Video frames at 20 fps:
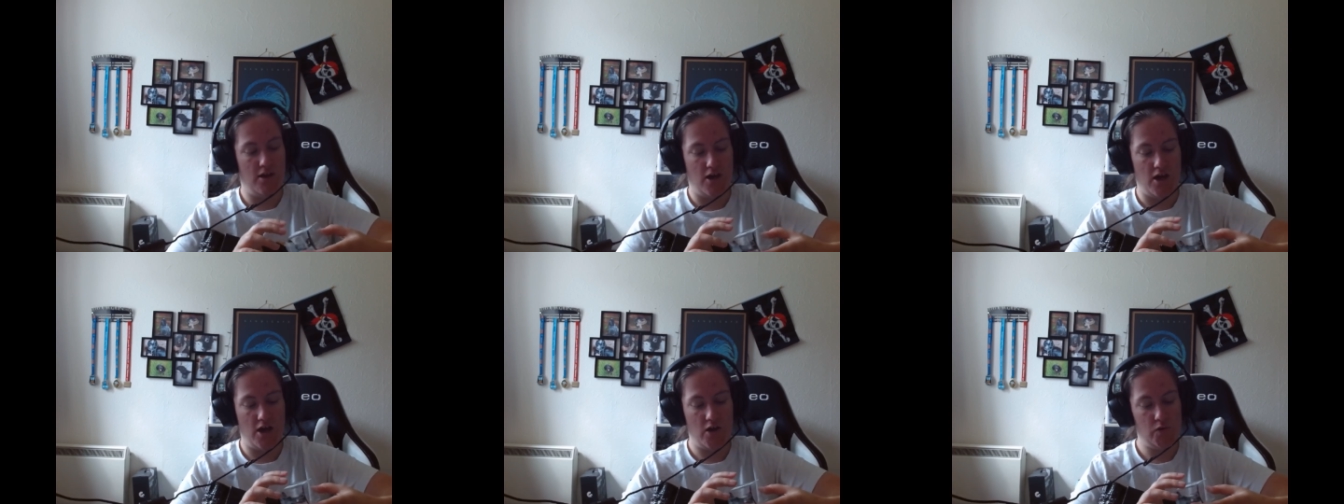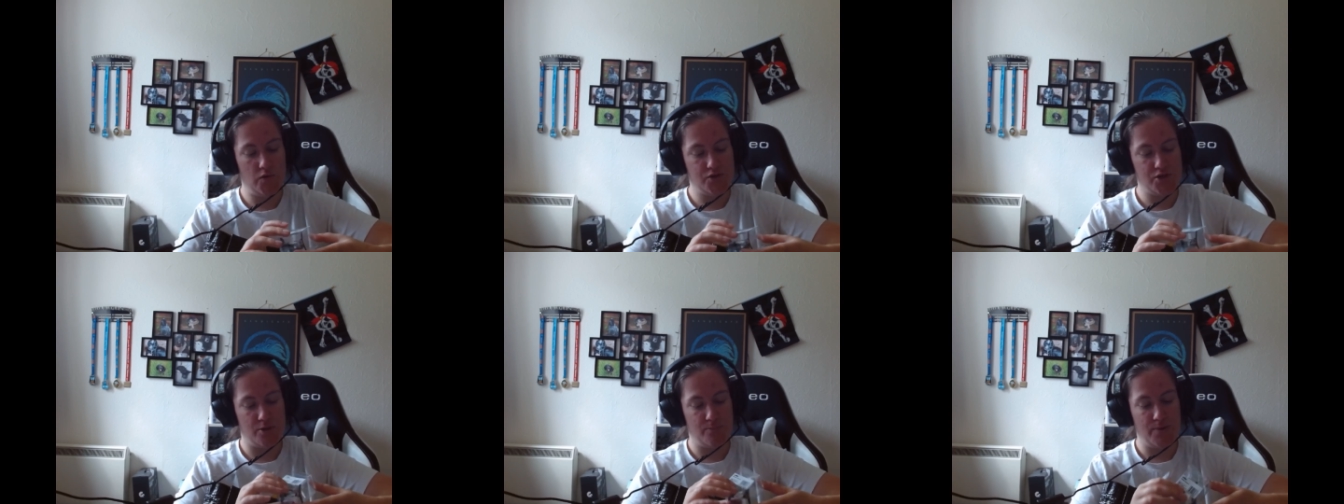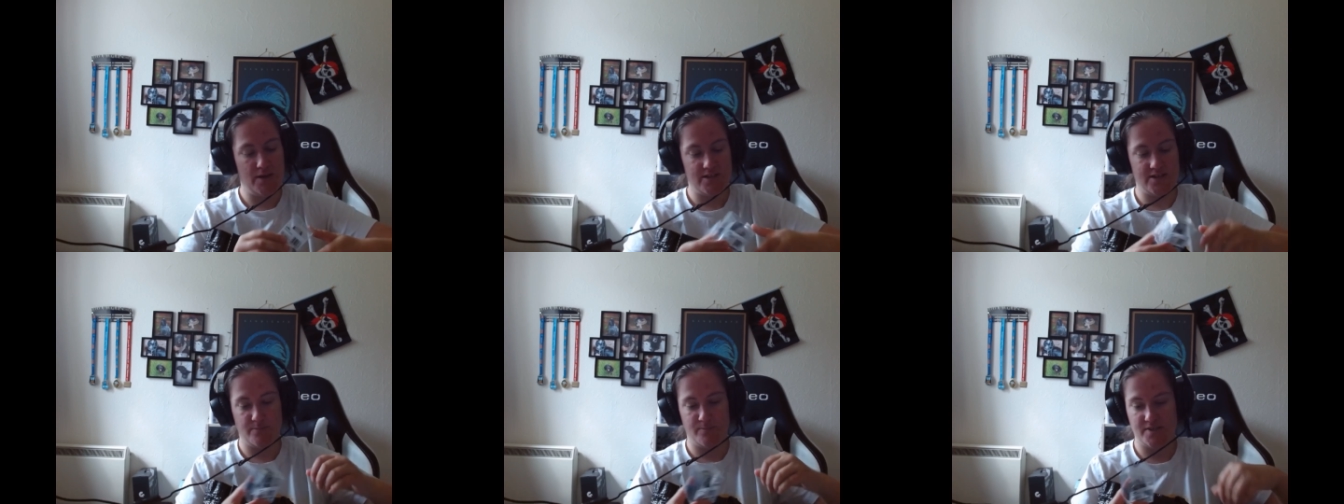I also
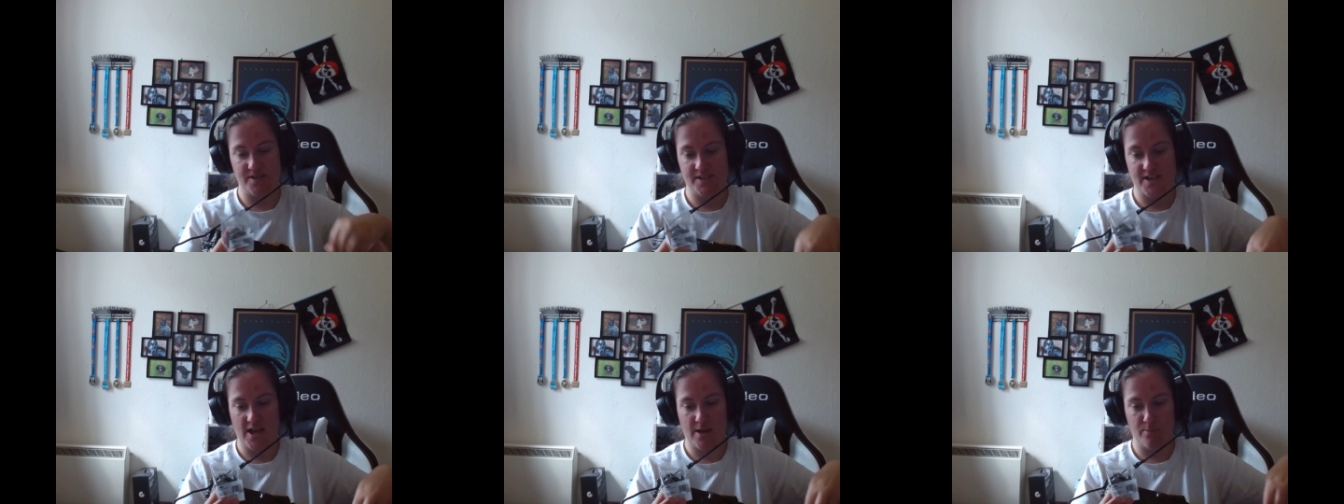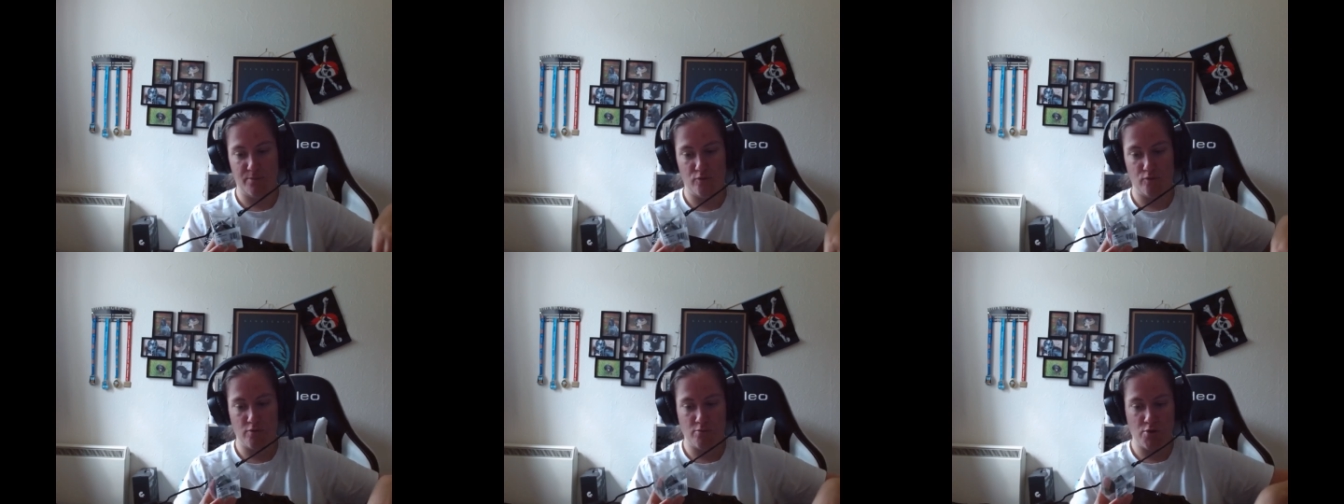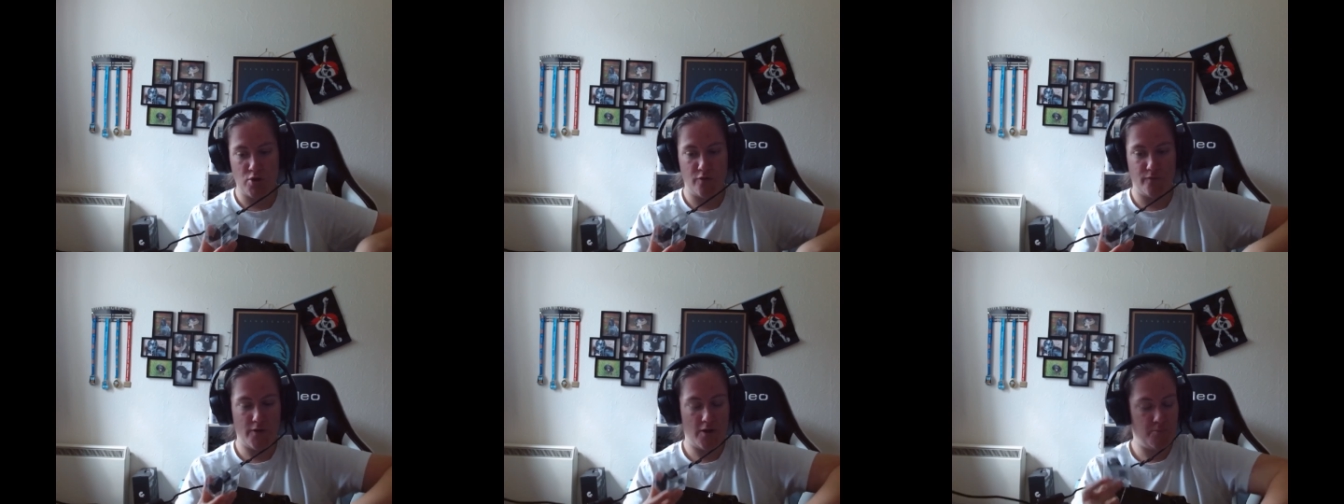picked up a staple
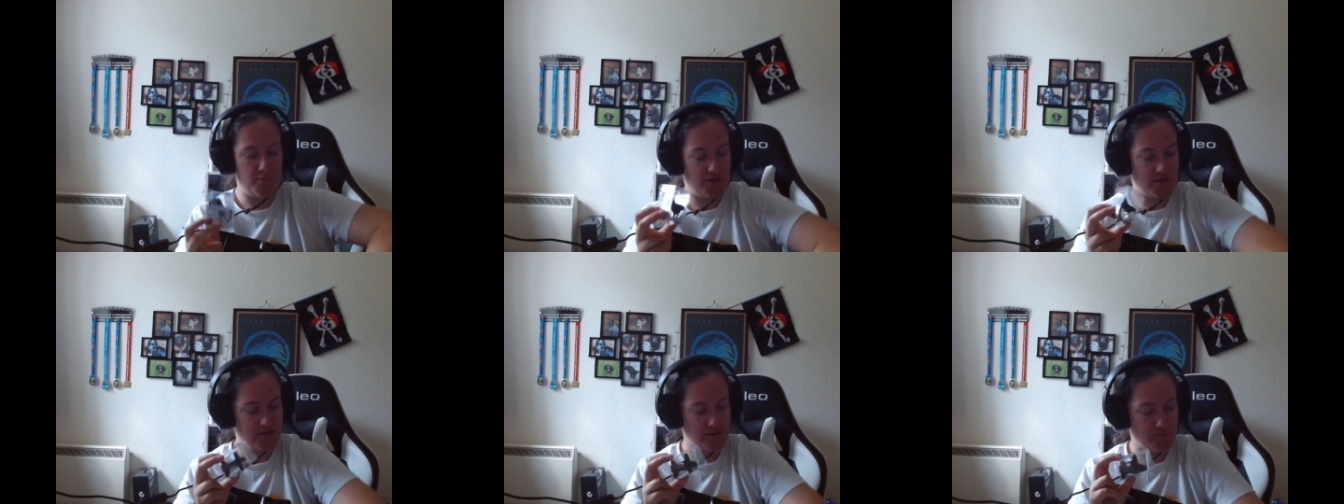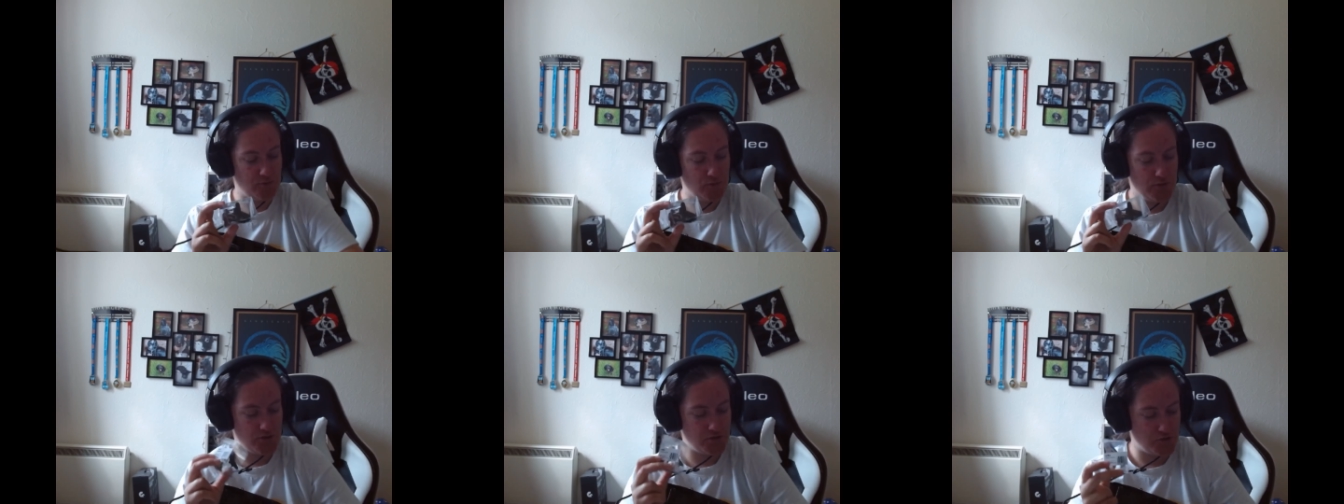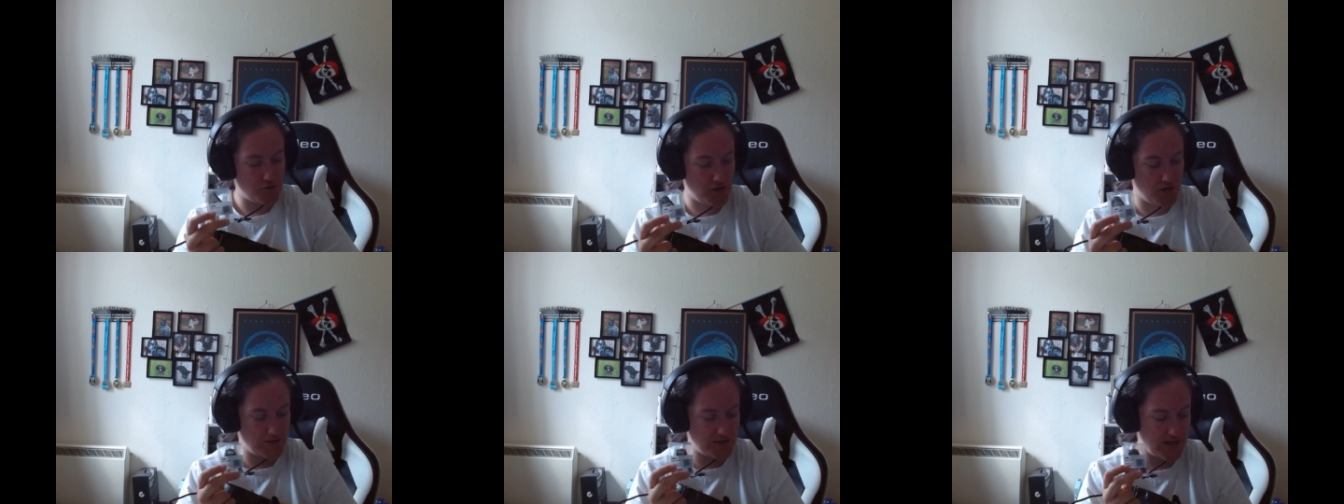remover because I'm always
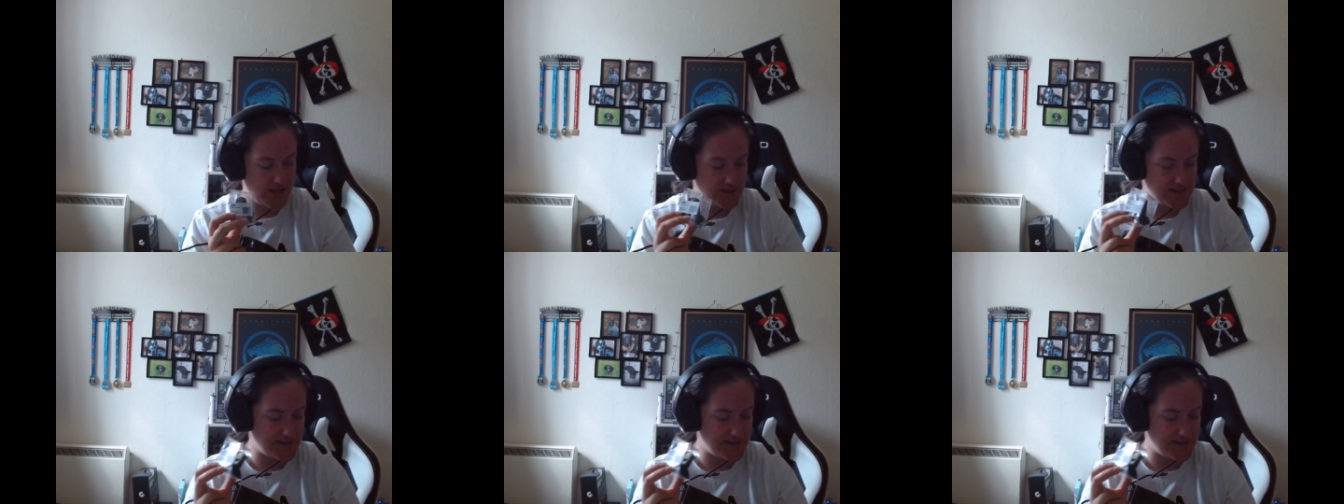trying to get